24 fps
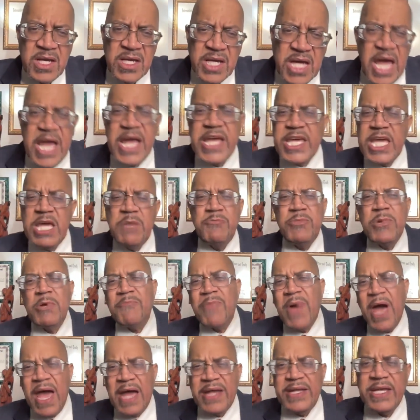Can't keep your
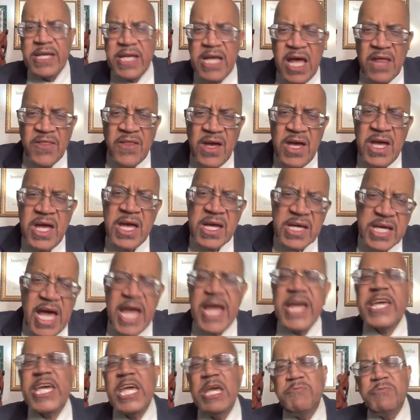mind together.
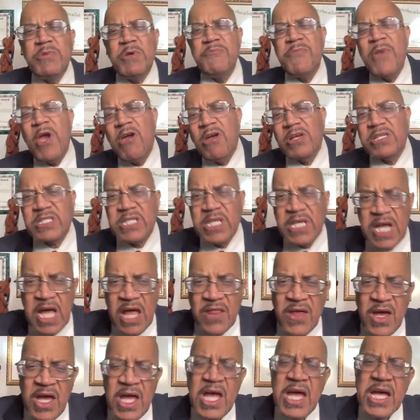Can't keep your marriage
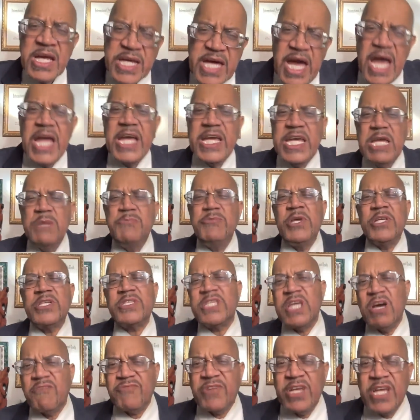together. Can't keep
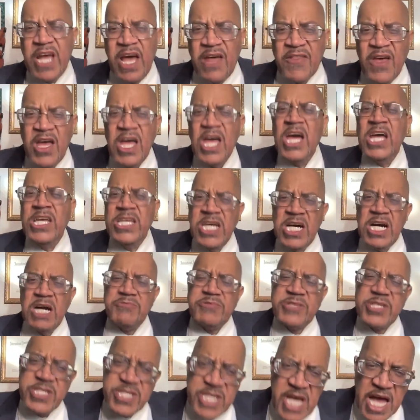yourself together. You're
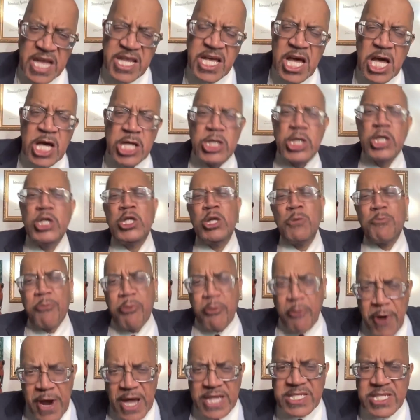upset. You're
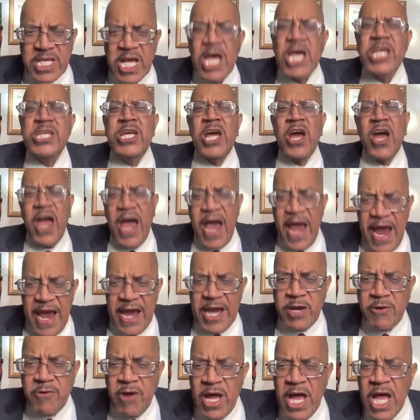depressed. You're
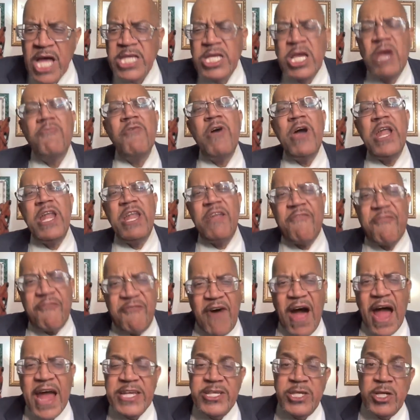angry. You're ready to
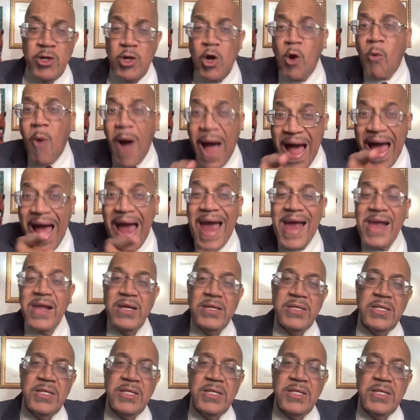fight. You know why?